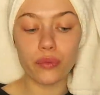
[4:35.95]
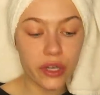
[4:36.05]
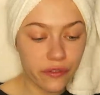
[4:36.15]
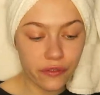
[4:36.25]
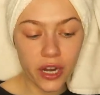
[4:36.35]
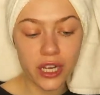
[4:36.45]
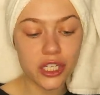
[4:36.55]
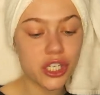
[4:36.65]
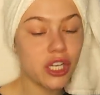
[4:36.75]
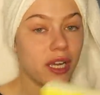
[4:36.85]

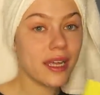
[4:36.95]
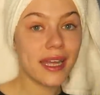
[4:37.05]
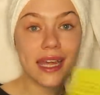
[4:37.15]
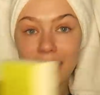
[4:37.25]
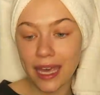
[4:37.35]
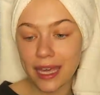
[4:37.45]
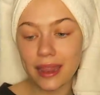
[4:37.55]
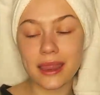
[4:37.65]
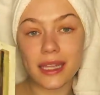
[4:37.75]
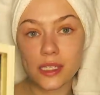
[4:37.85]
refresh
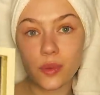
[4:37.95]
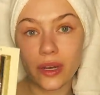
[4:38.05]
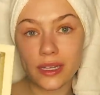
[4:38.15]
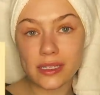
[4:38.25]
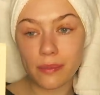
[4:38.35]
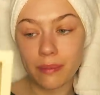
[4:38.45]
kit, this one is